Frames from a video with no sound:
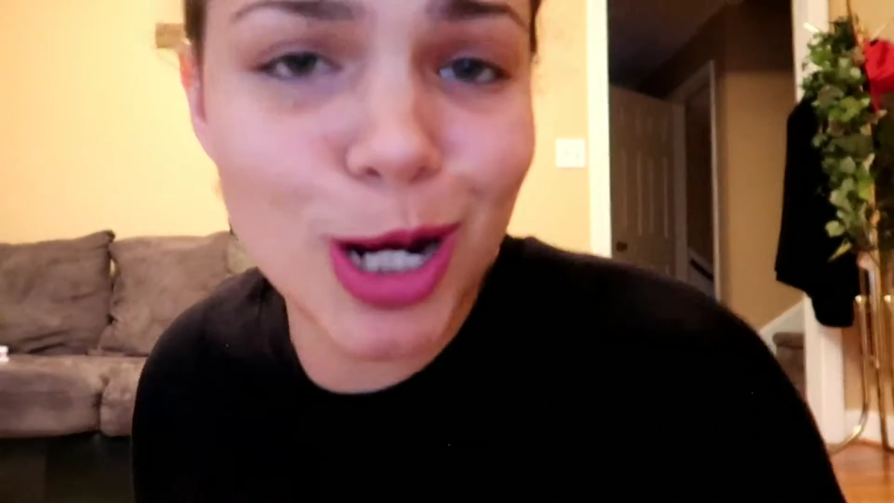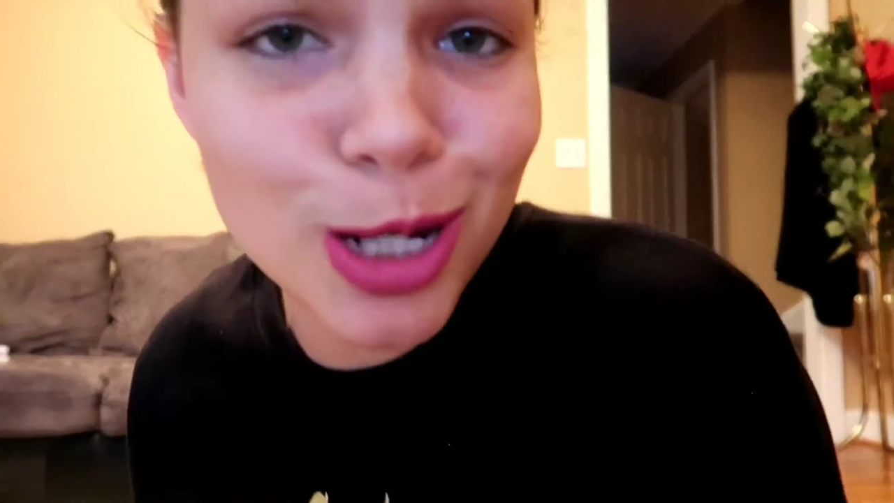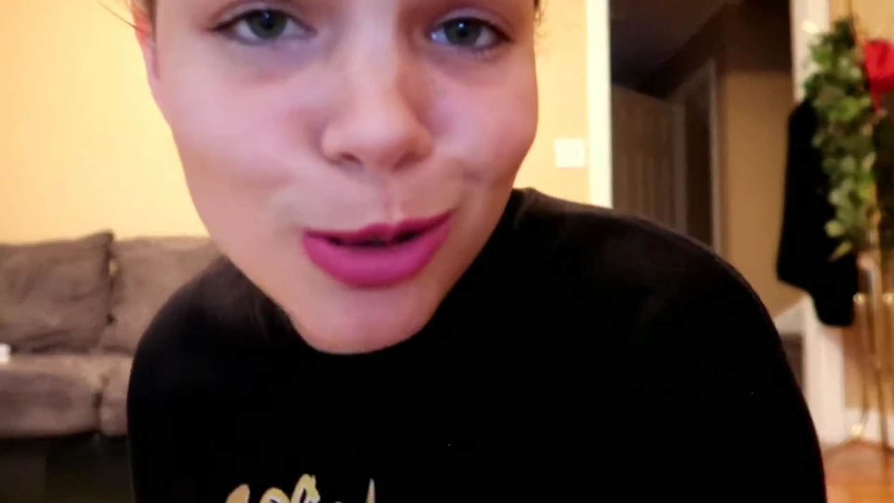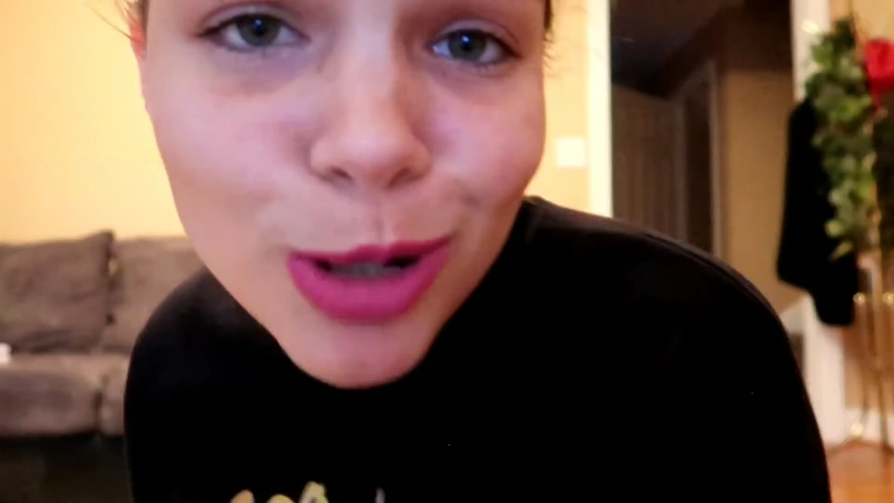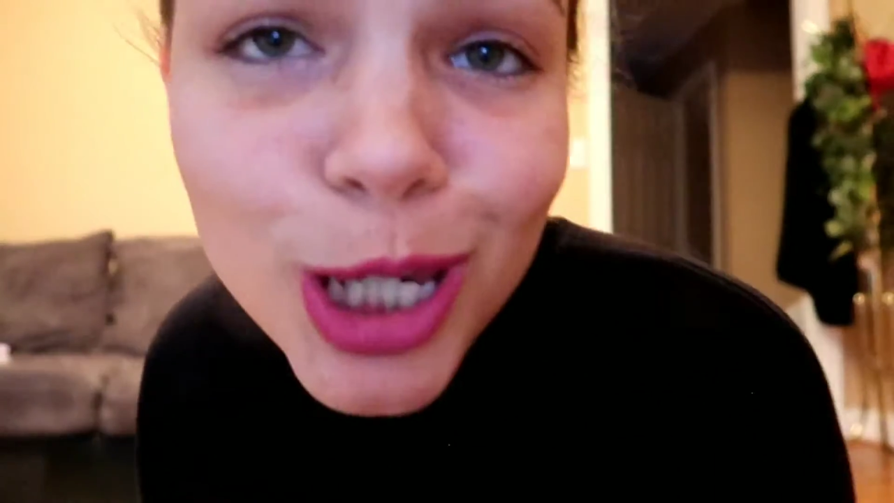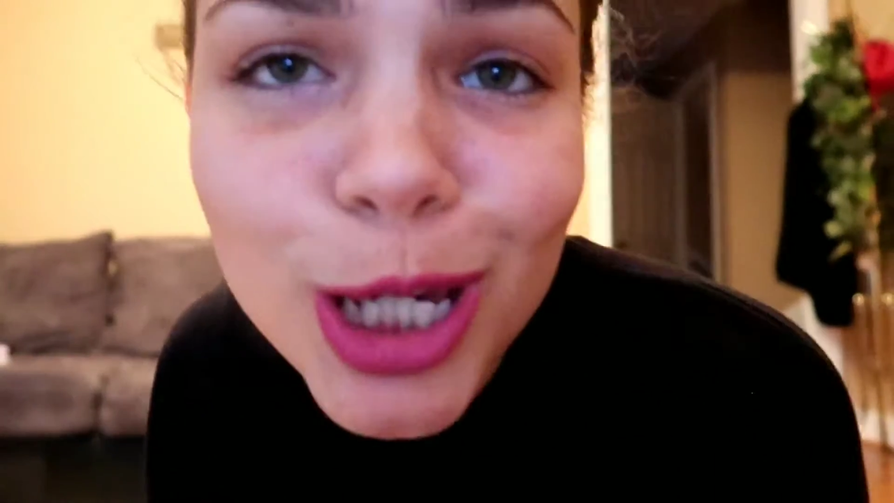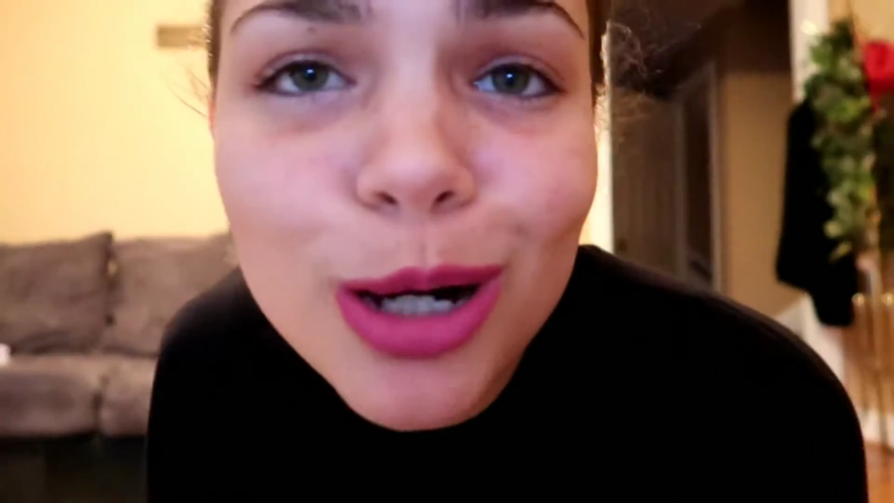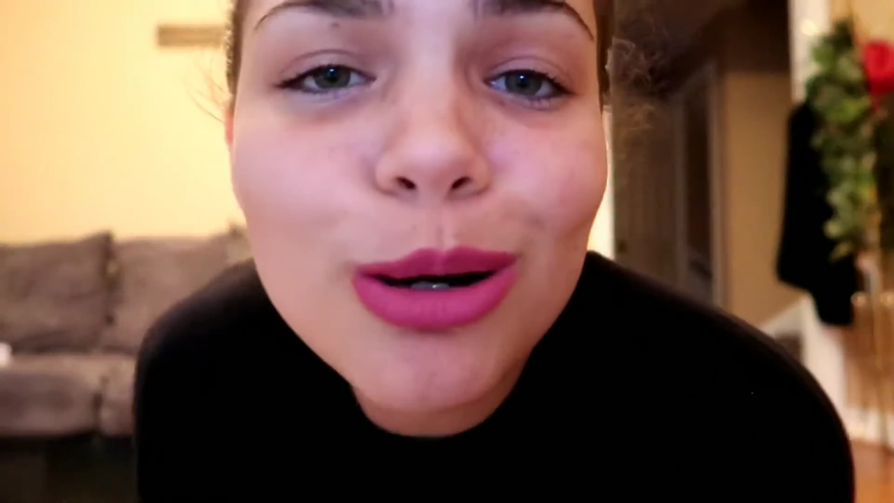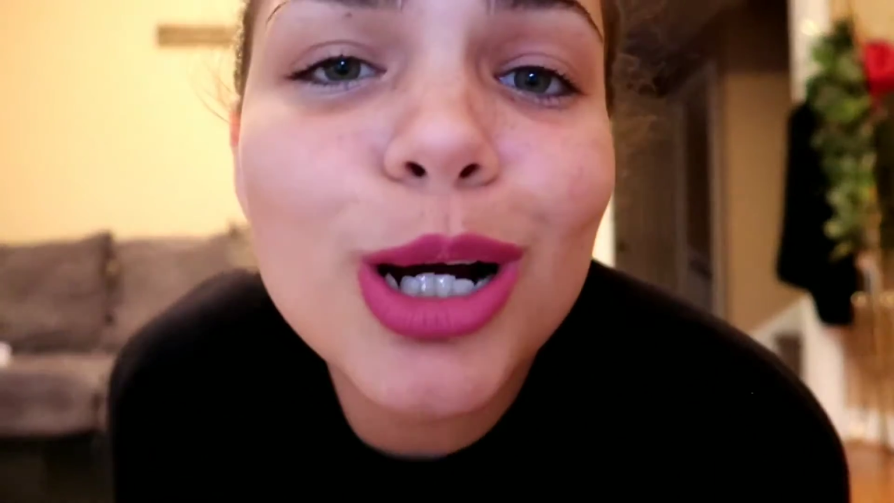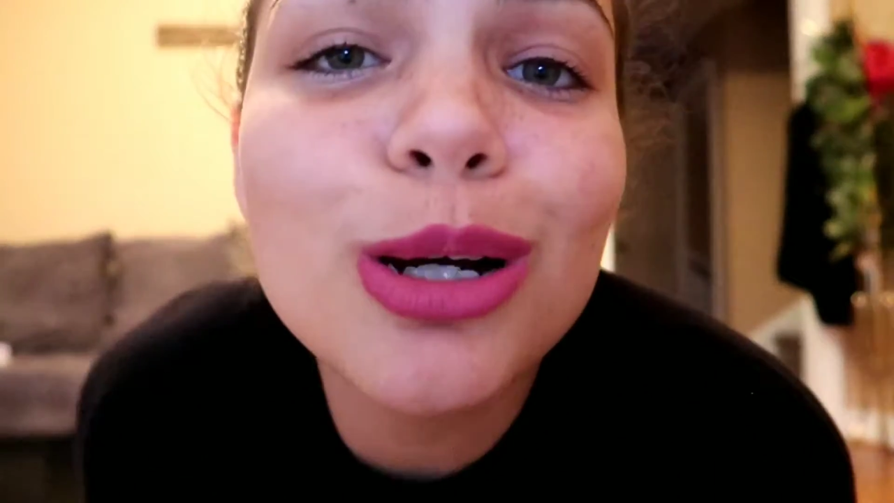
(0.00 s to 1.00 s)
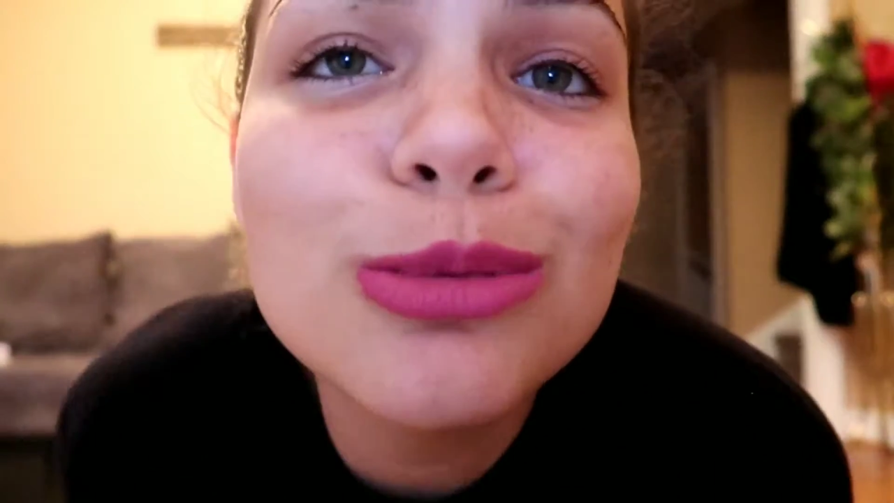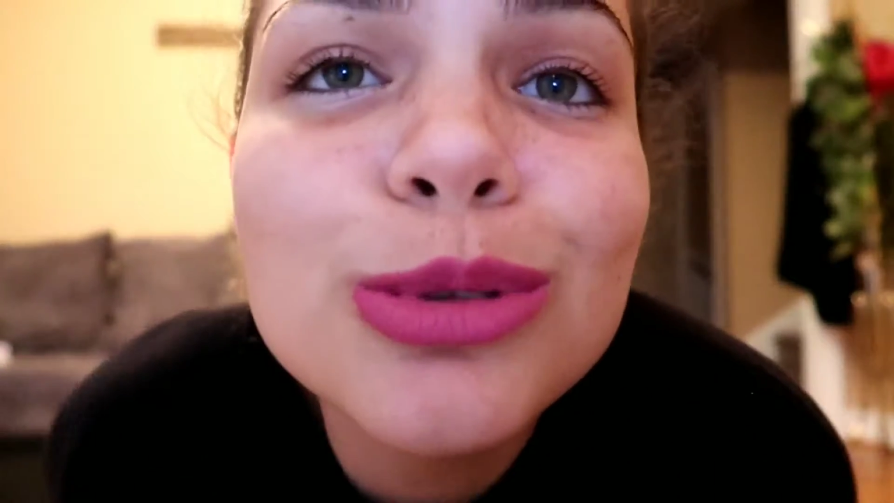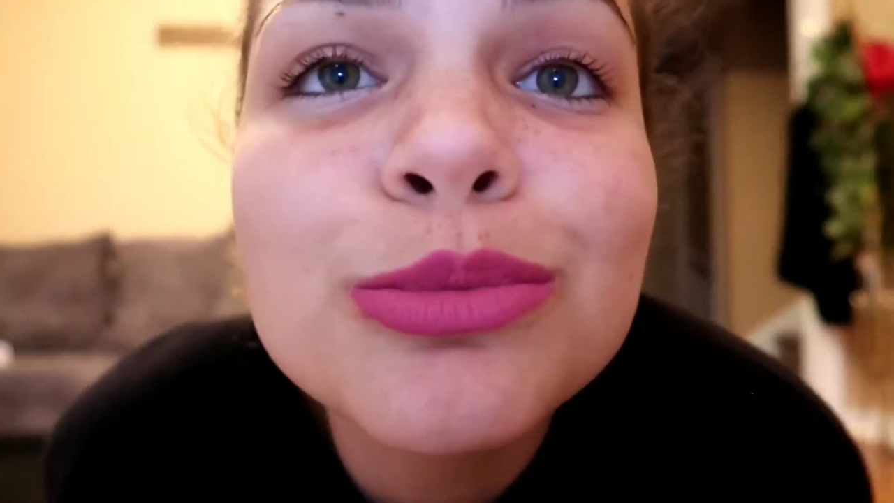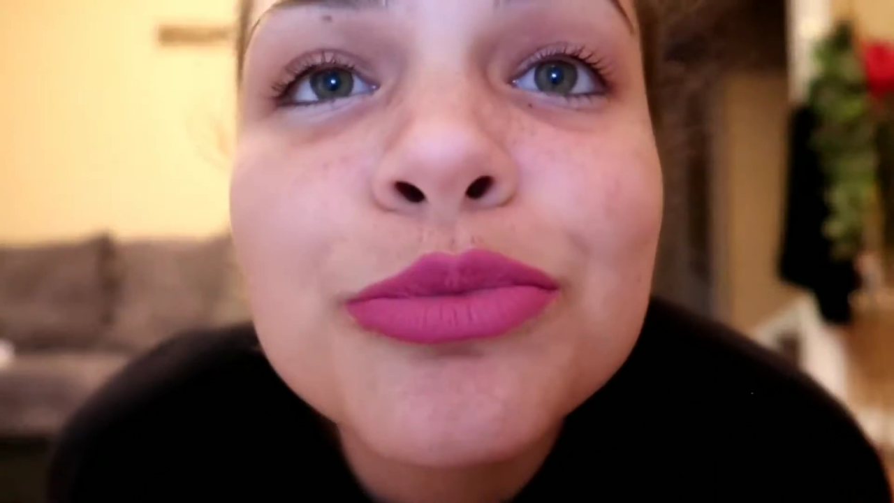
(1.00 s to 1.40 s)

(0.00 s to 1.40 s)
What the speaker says: right quick. Hold on.